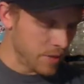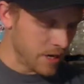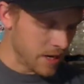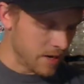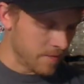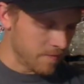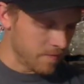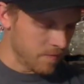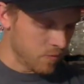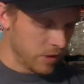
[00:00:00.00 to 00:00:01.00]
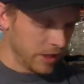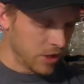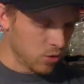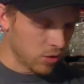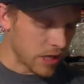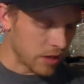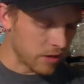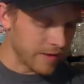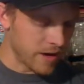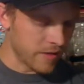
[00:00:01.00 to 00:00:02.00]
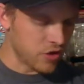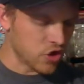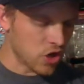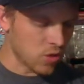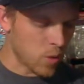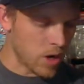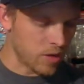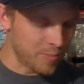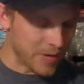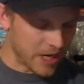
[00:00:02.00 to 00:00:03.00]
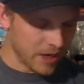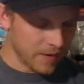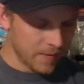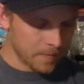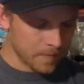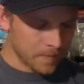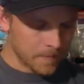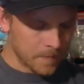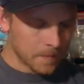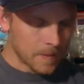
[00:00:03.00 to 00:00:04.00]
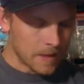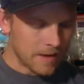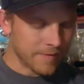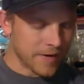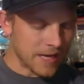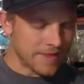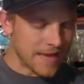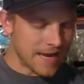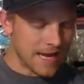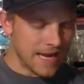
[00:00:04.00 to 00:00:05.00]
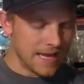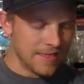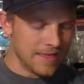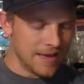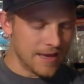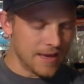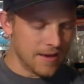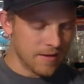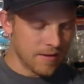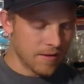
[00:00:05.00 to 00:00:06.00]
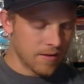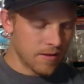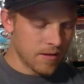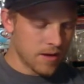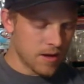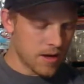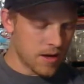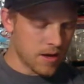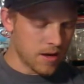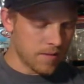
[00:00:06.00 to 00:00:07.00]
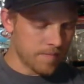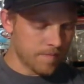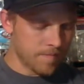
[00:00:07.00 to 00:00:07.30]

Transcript: But um, really cool color there, the dark water bug. I've got that in the um,